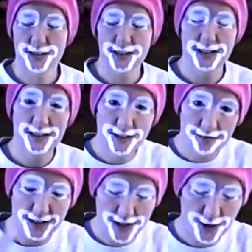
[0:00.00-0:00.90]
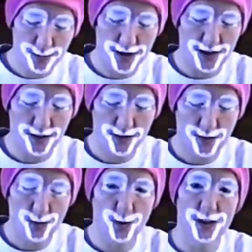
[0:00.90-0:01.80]
So this is the flesh part,
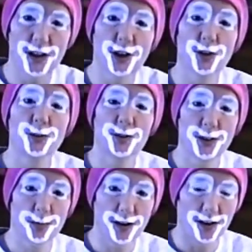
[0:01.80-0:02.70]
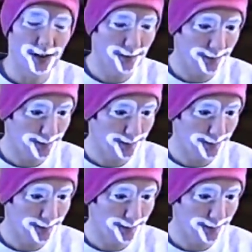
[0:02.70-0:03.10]
or the Auguste part.